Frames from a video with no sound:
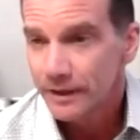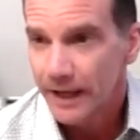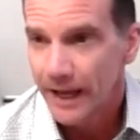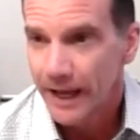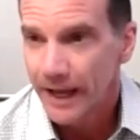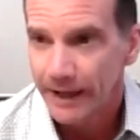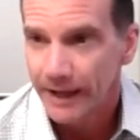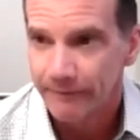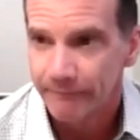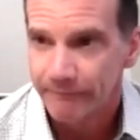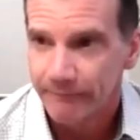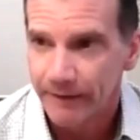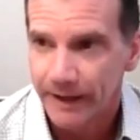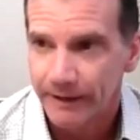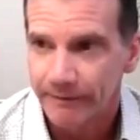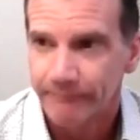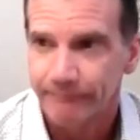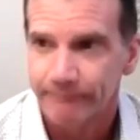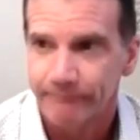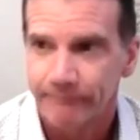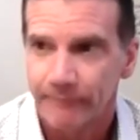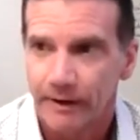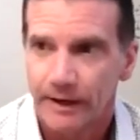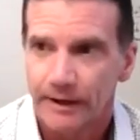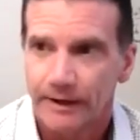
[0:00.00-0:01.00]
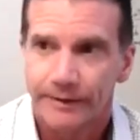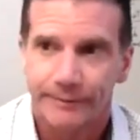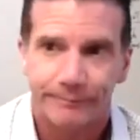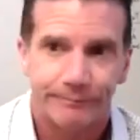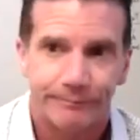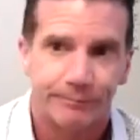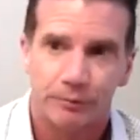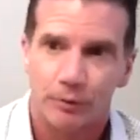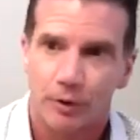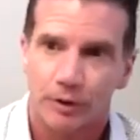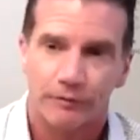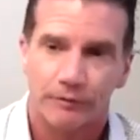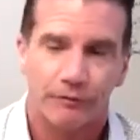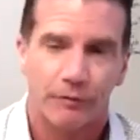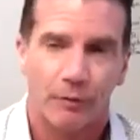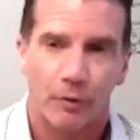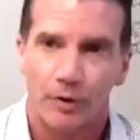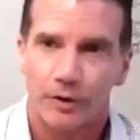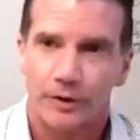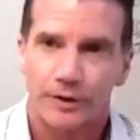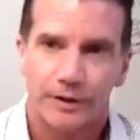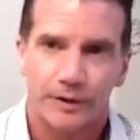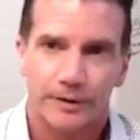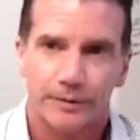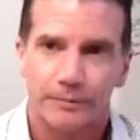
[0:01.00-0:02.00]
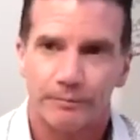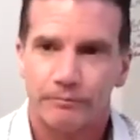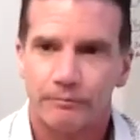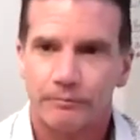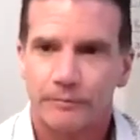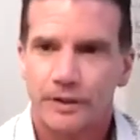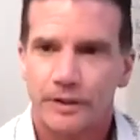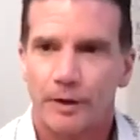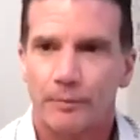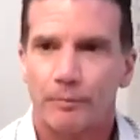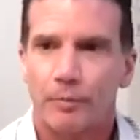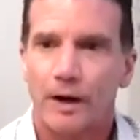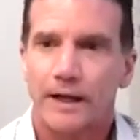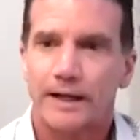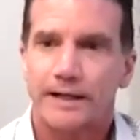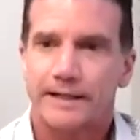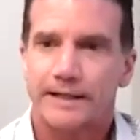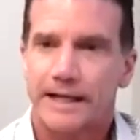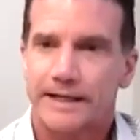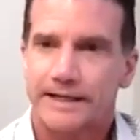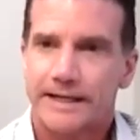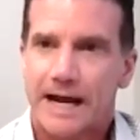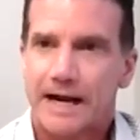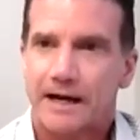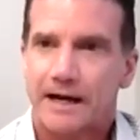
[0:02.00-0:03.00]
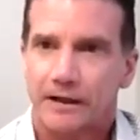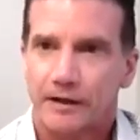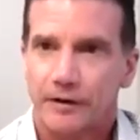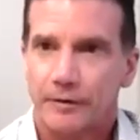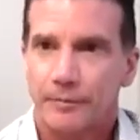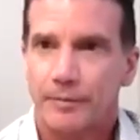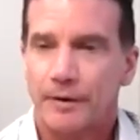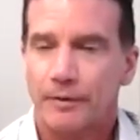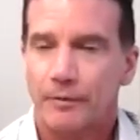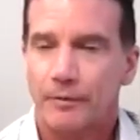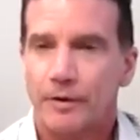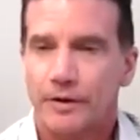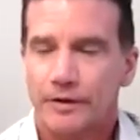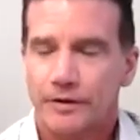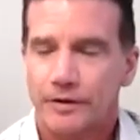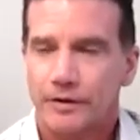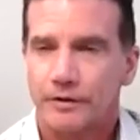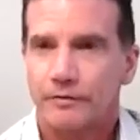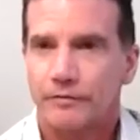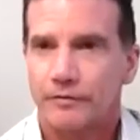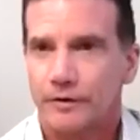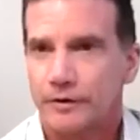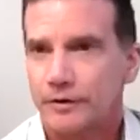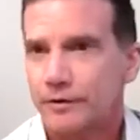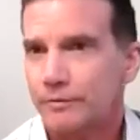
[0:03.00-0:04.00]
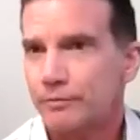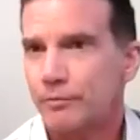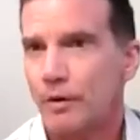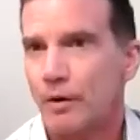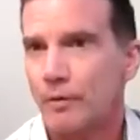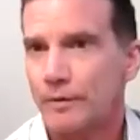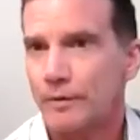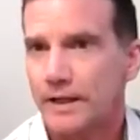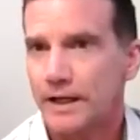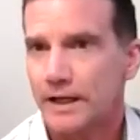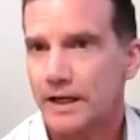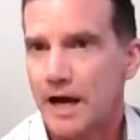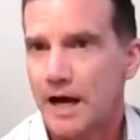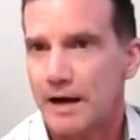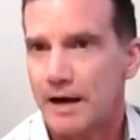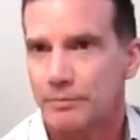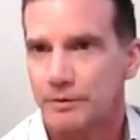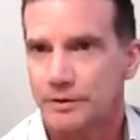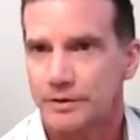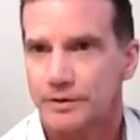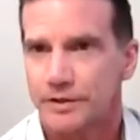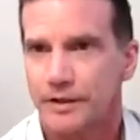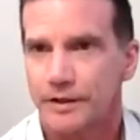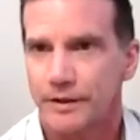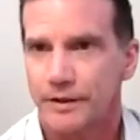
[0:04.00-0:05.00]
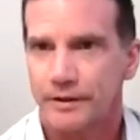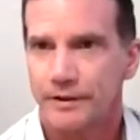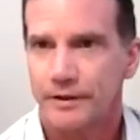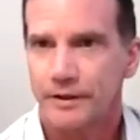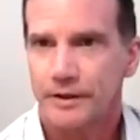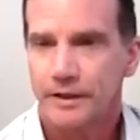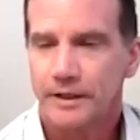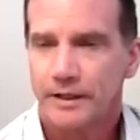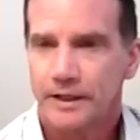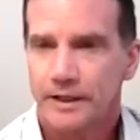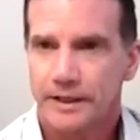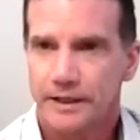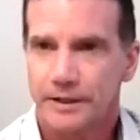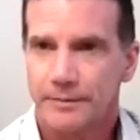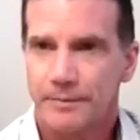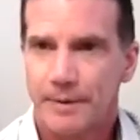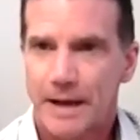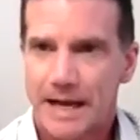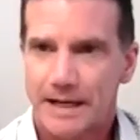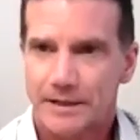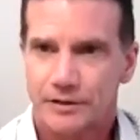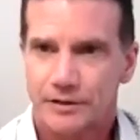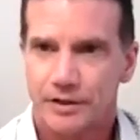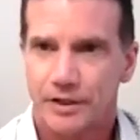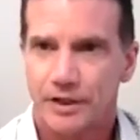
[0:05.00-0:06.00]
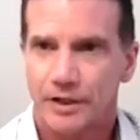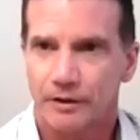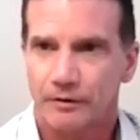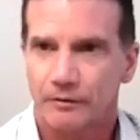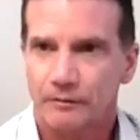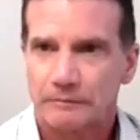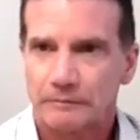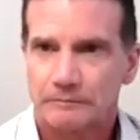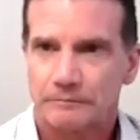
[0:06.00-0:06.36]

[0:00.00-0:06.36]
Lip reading: And look forward to breaking that down a little bit with you with what we accomplished in the past year.